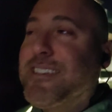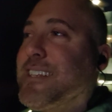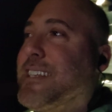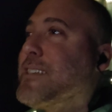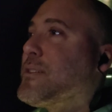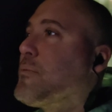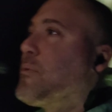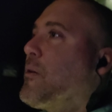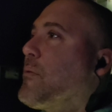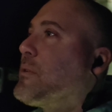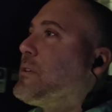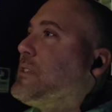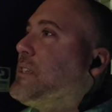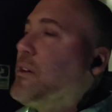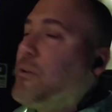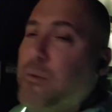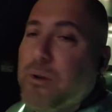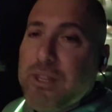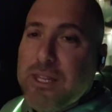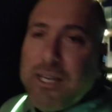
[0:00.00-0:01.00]
This is what we're
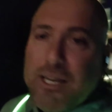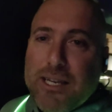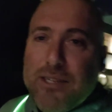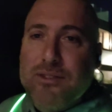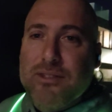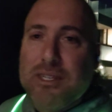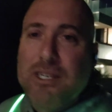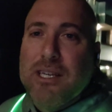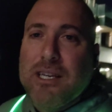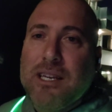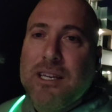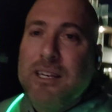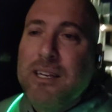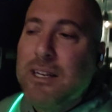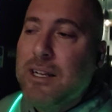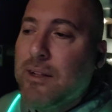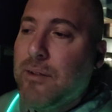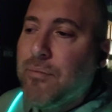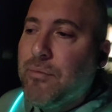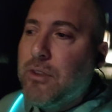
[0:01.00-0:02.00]
dealing with, guys.
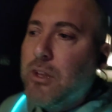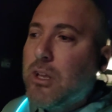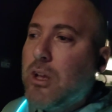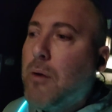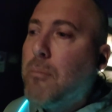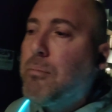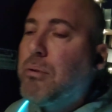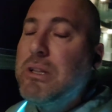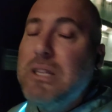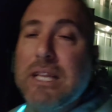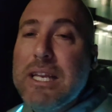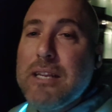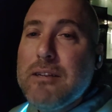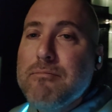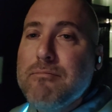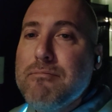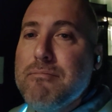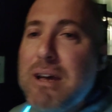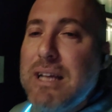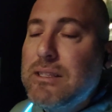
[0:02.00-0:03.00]

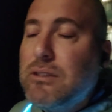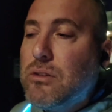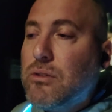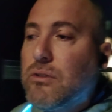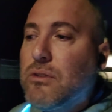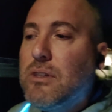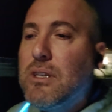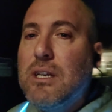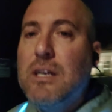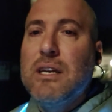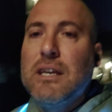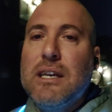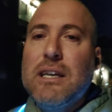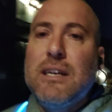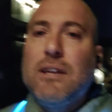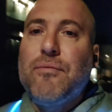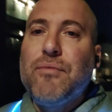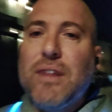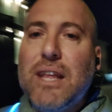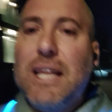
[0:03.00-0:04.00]
Complete mental
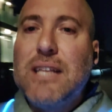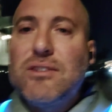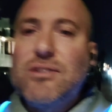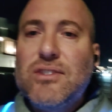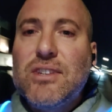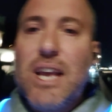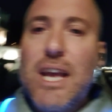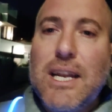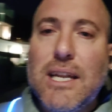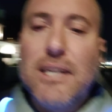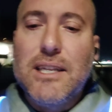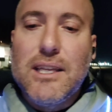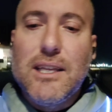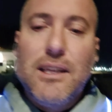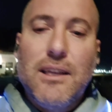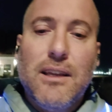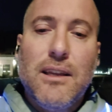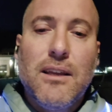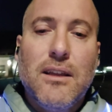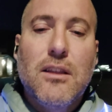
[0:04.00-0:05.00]
insanity,
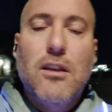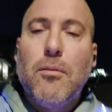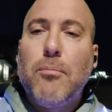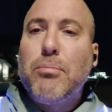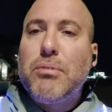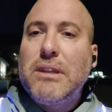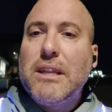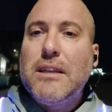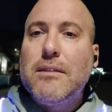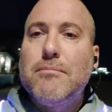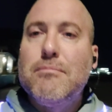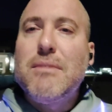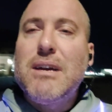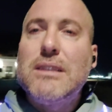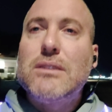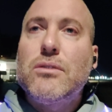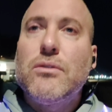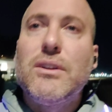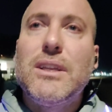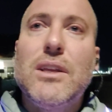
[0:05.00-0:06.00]
complete
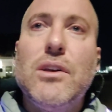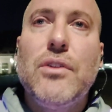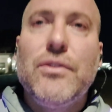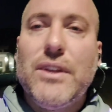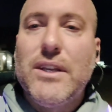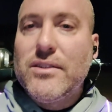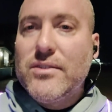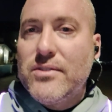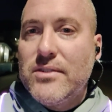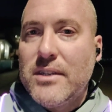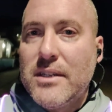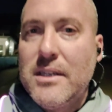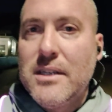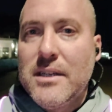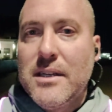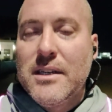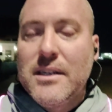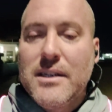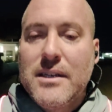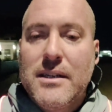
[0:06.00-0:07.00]
mental illness.
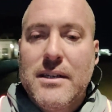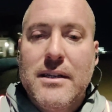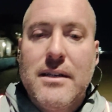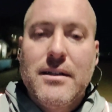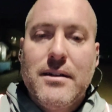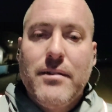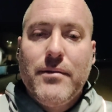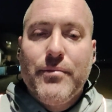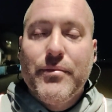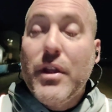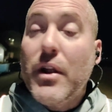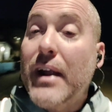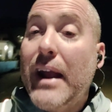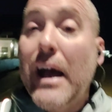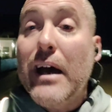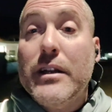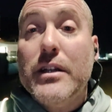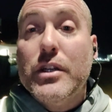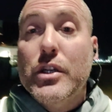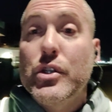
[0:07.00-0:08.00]
They're
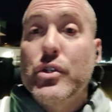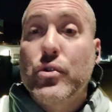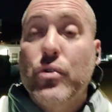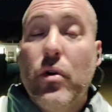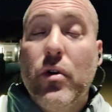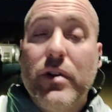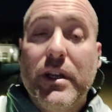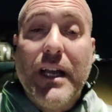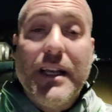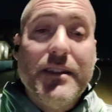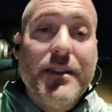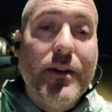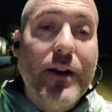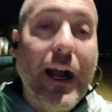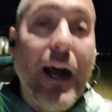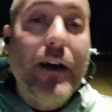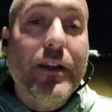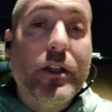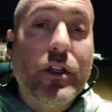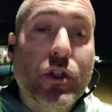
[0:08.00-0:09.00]
out of control, guys.
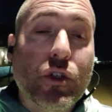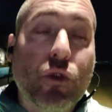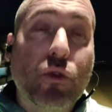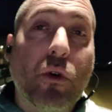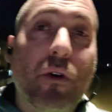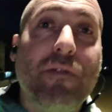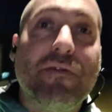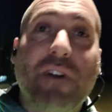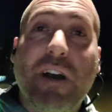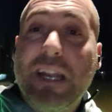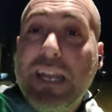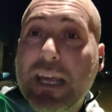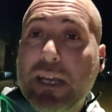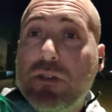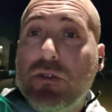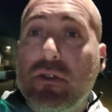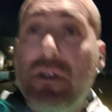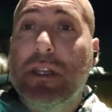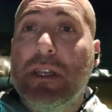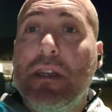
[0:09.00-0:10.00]
They're out of control
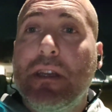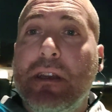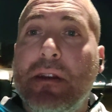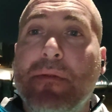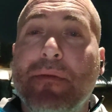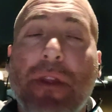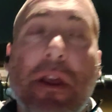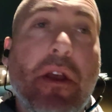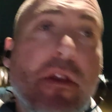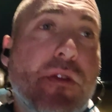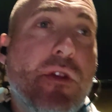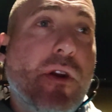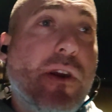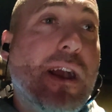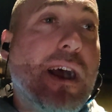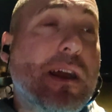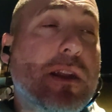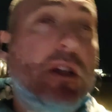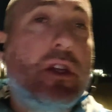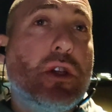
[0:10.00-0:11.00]
financially.
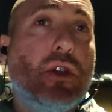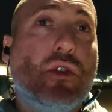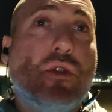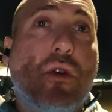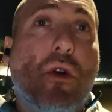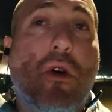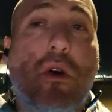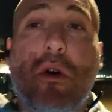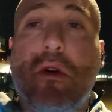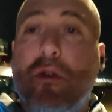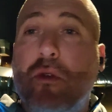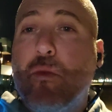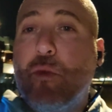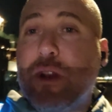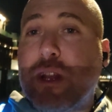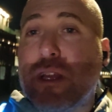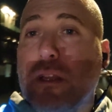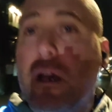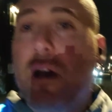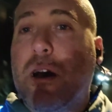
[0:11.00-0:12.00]
They're out of control
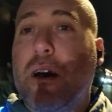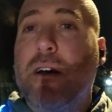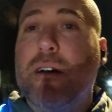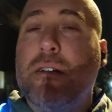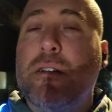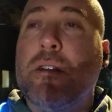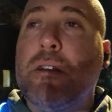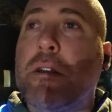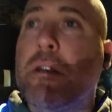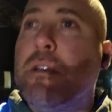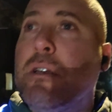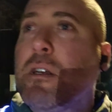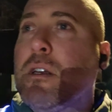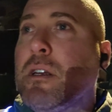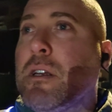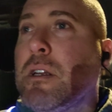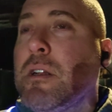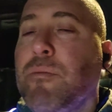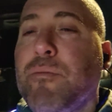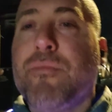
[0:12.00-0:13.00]
when it uh,
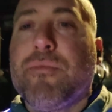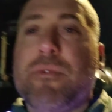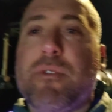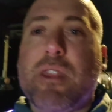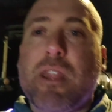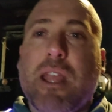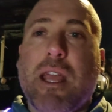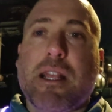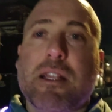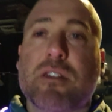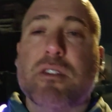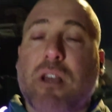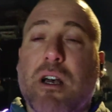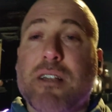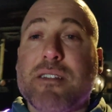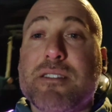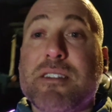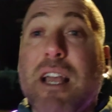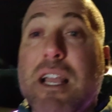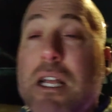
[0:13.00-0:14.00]
in,
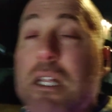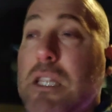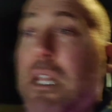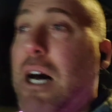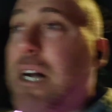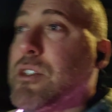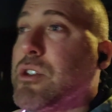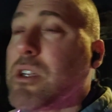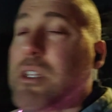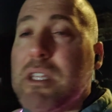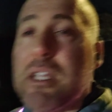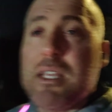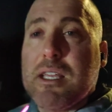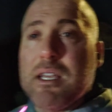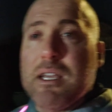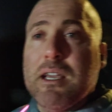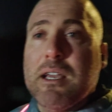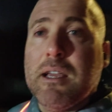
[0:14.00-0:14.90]
uh, psychologically.